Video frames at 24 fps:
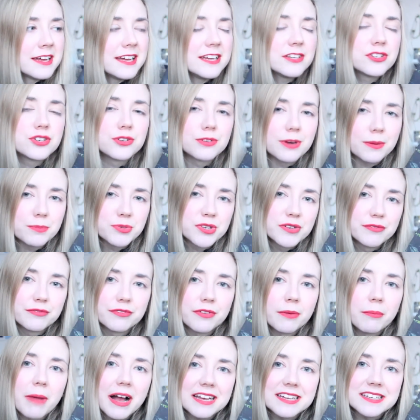interruption
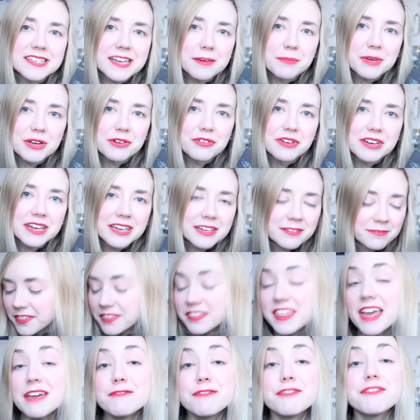from academic reading.
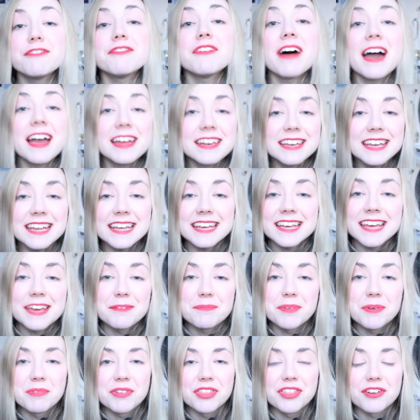Then finally,
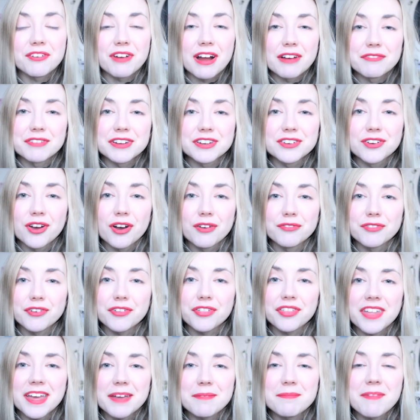keeping with the graphic novel
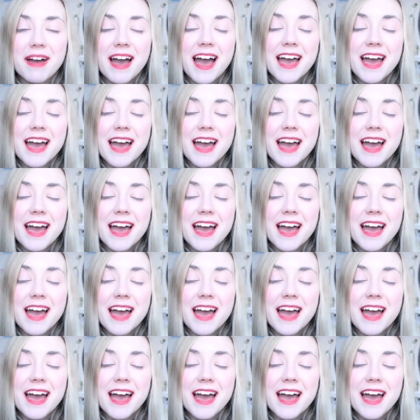theme,